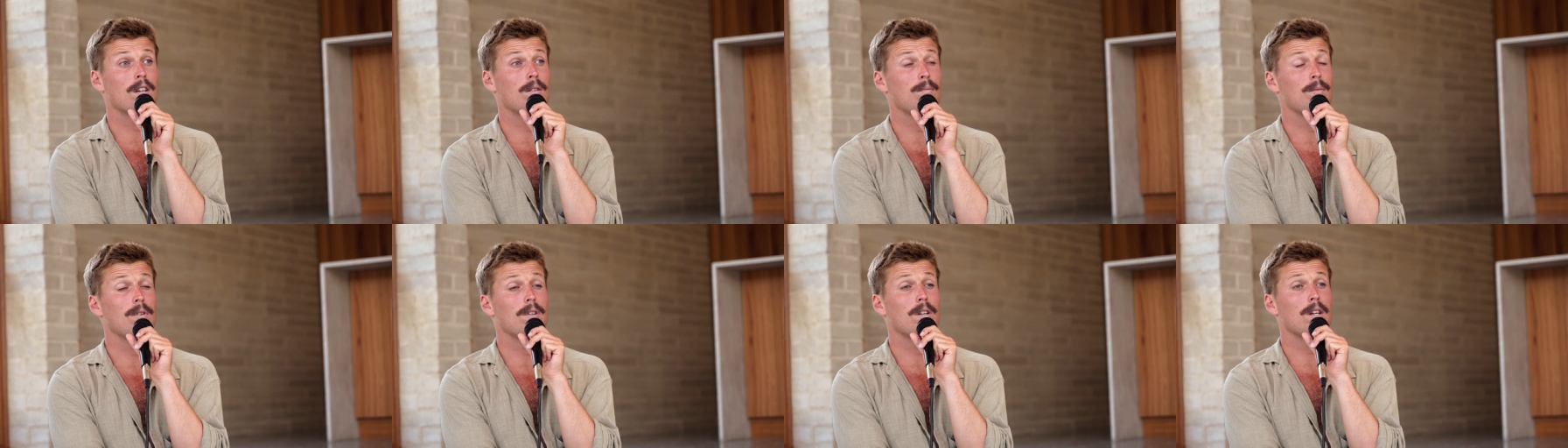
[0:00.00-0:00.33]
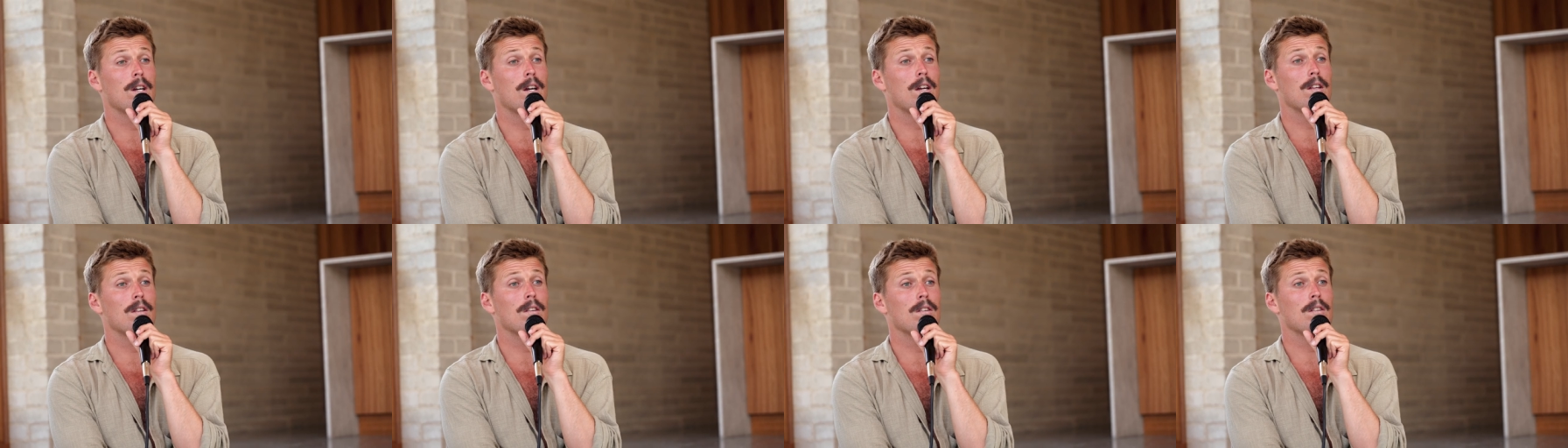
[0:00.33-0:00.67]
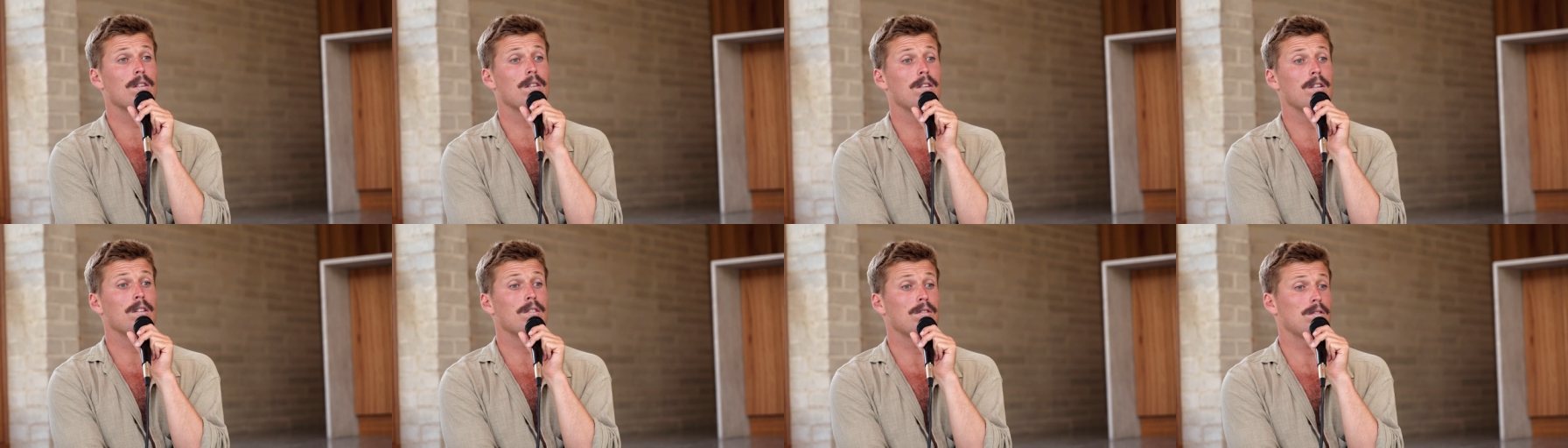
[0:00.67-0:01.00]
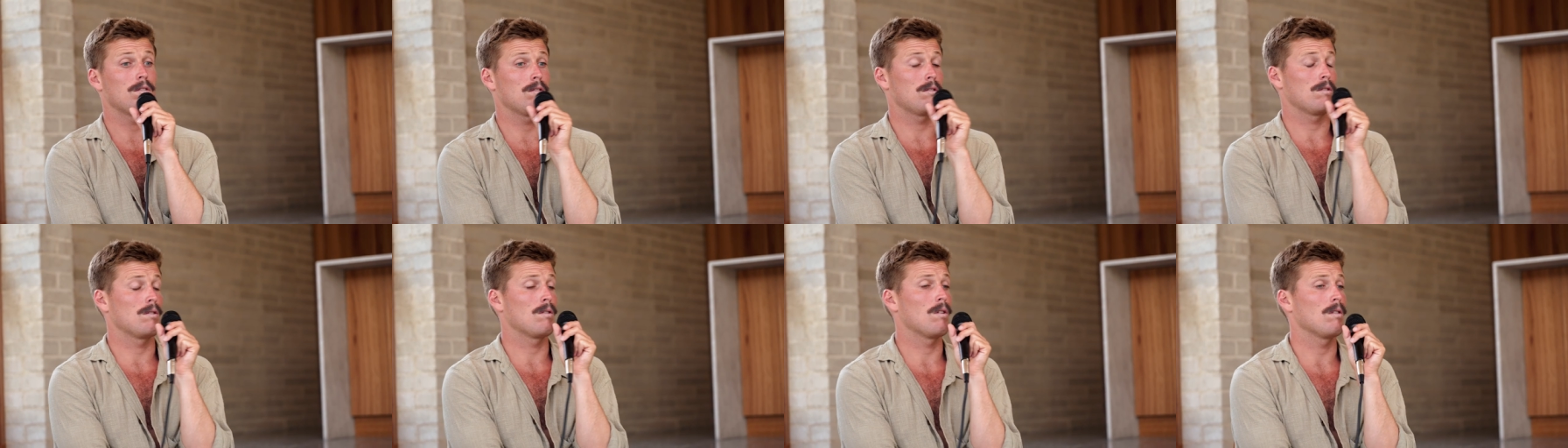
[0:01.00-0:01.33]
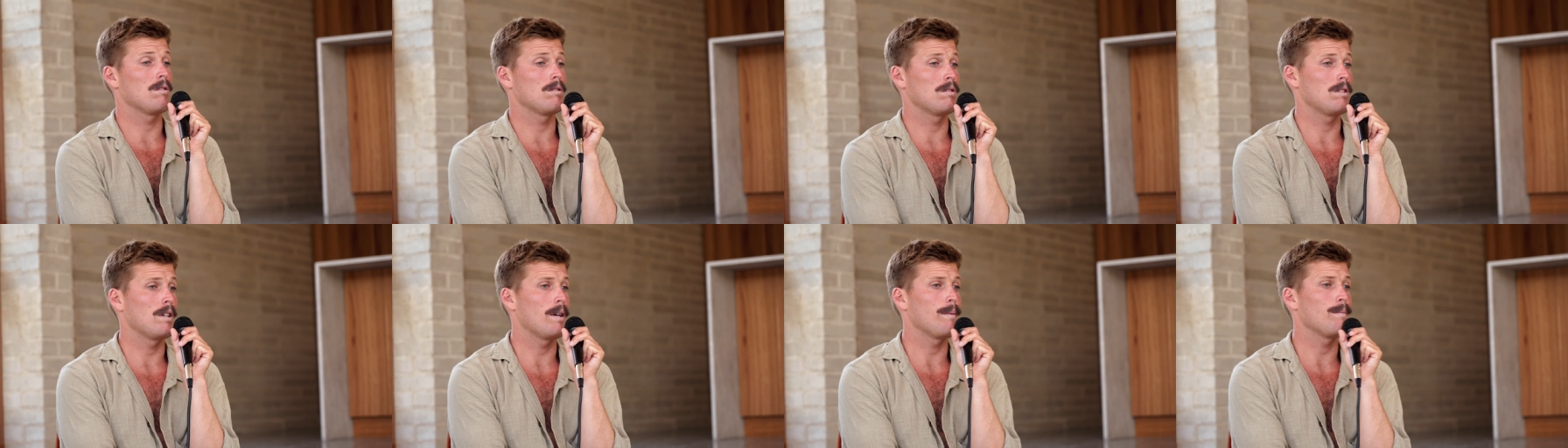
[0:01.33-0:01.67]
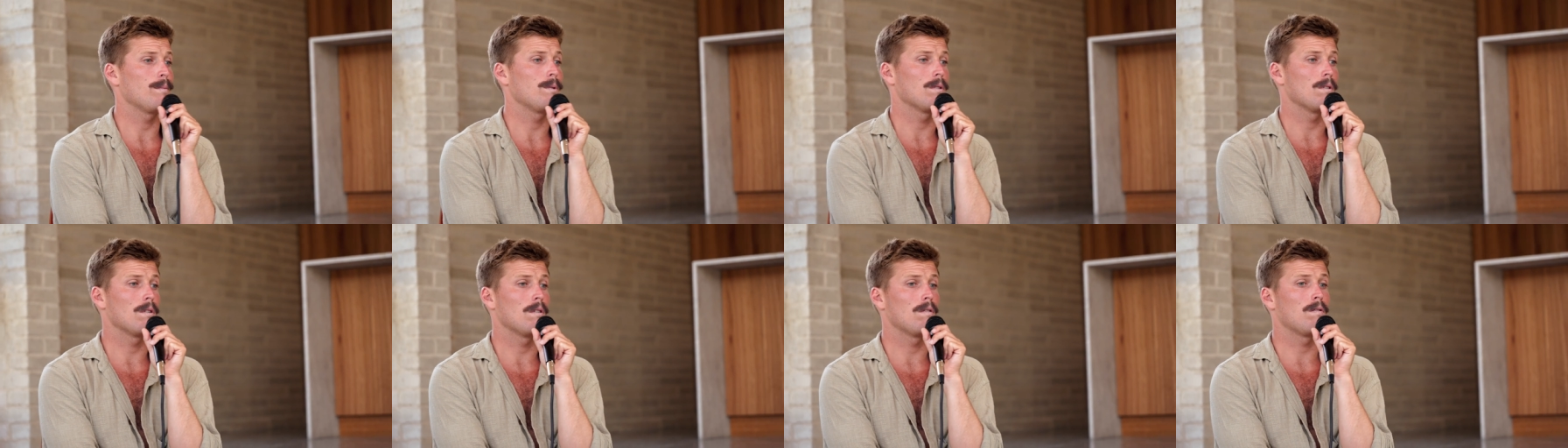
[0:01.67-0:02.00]
to communicate this
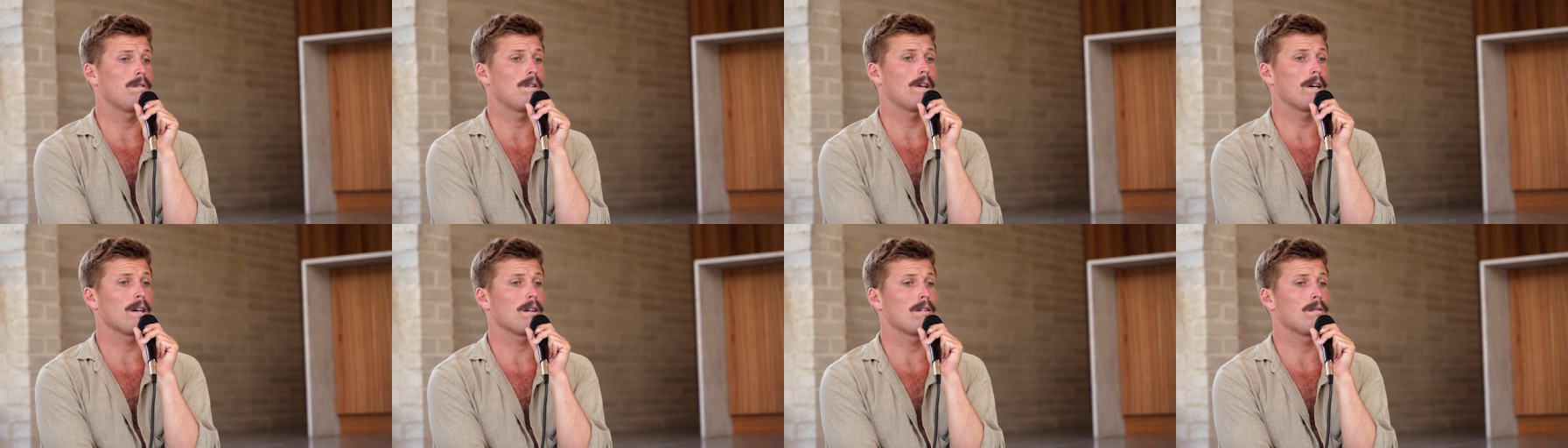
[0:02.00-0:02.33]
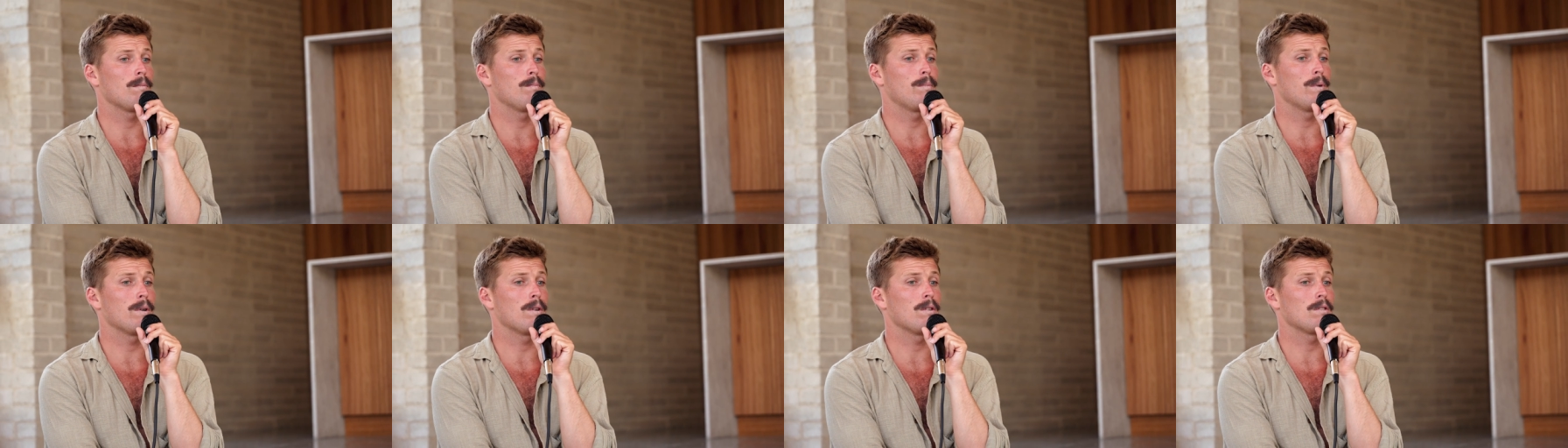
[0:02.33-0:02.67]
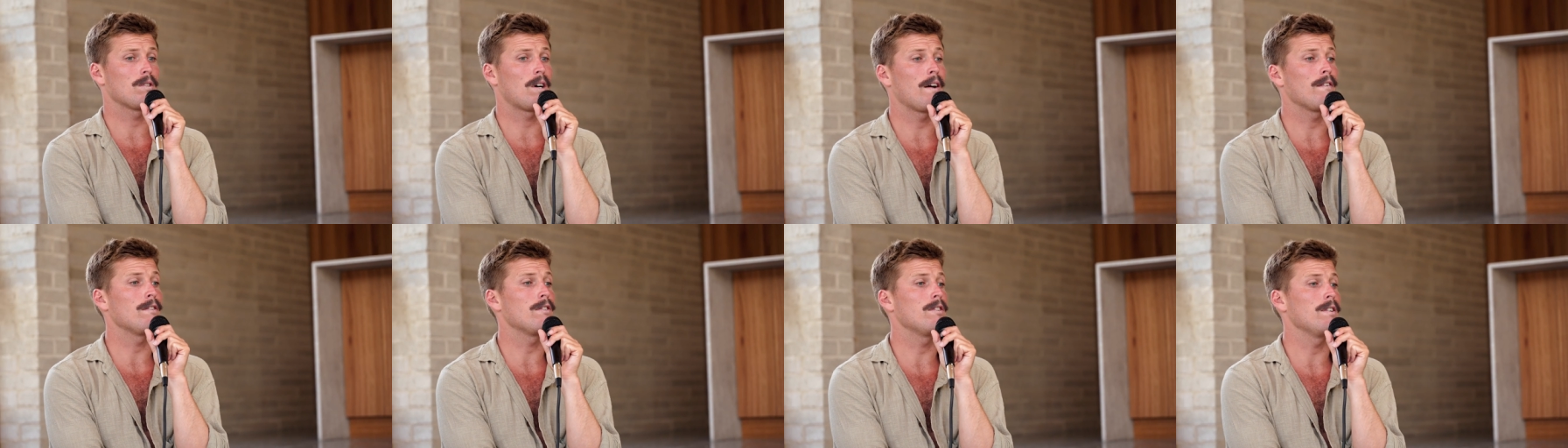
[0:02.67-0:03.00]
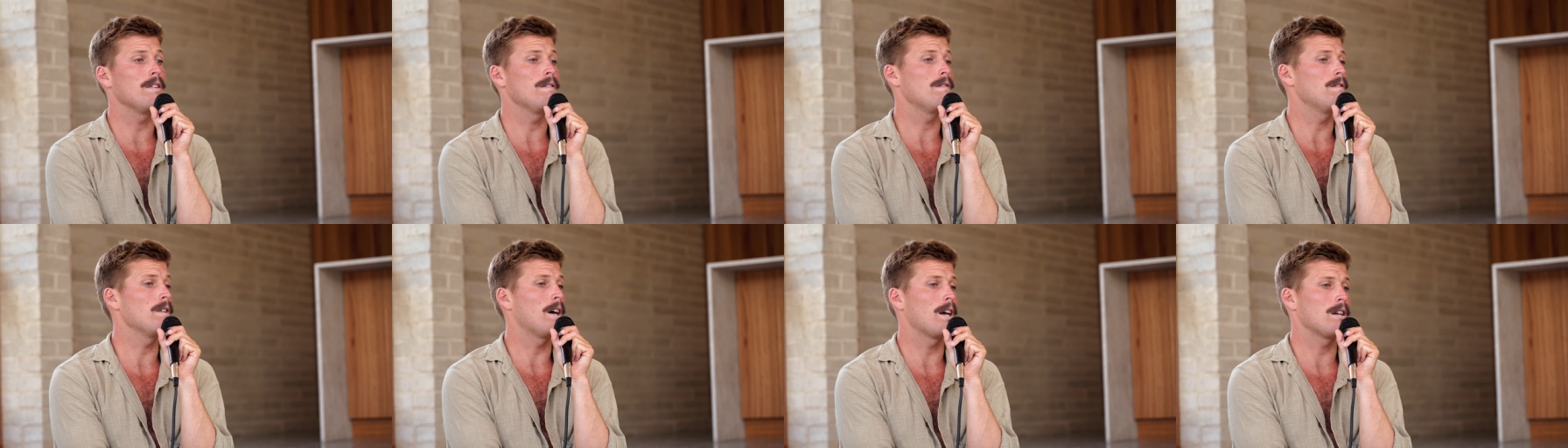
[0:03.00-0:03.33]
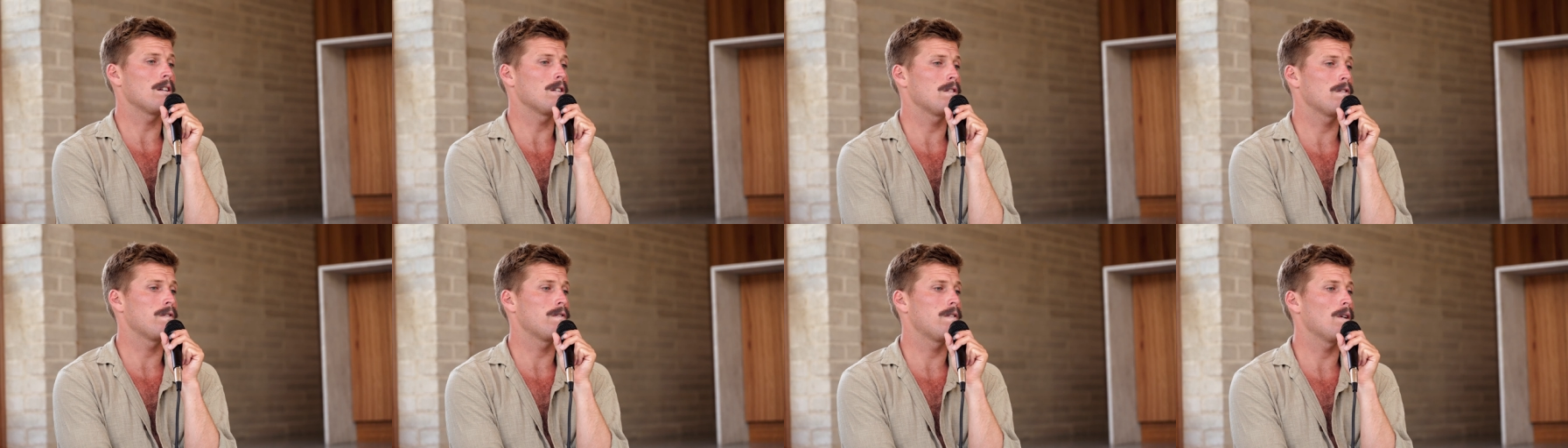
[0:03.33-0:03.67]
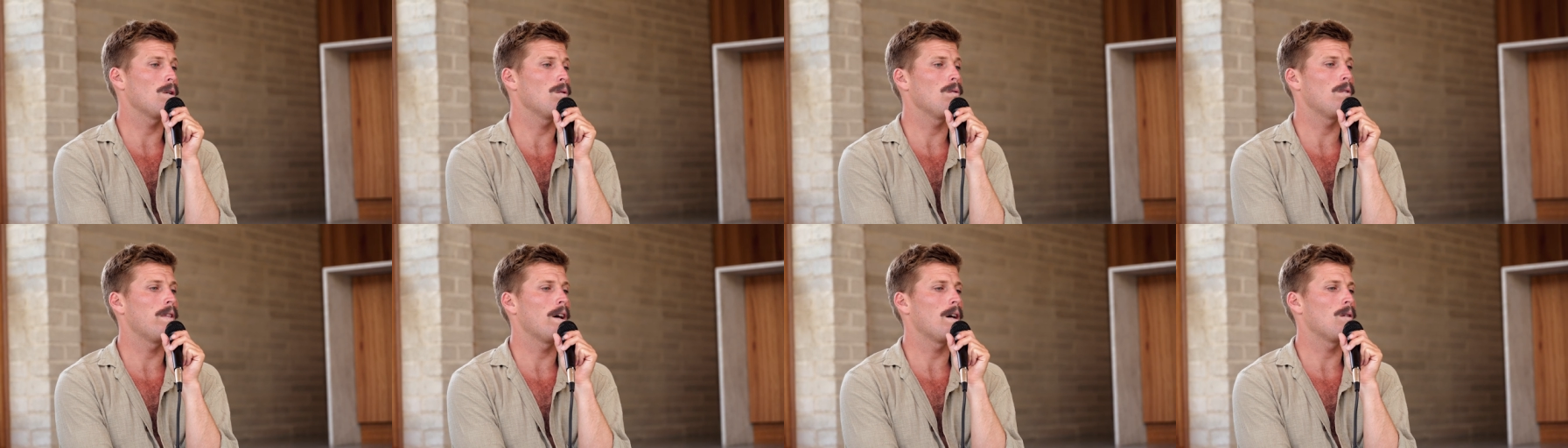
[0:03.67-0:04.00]
concept of like because I did I just
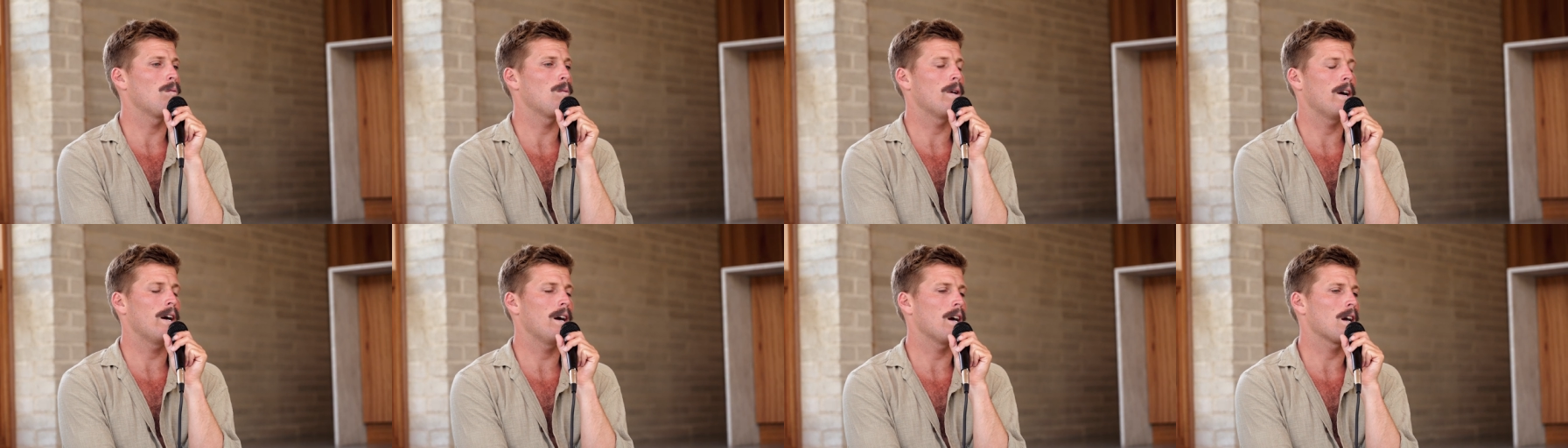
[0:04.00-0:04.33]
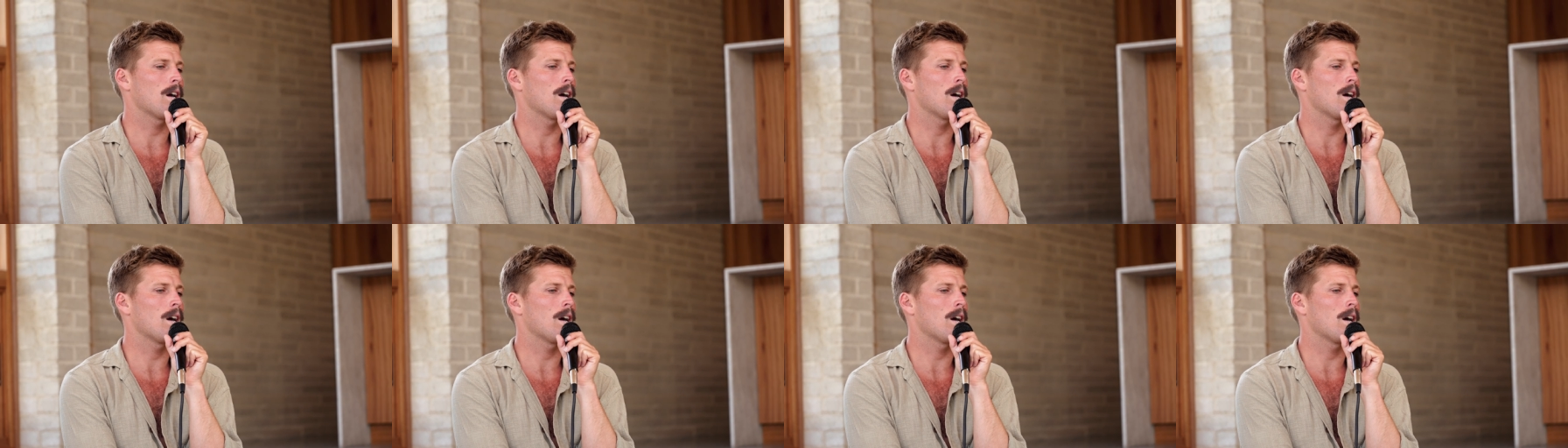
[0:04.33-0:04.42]
felt that way.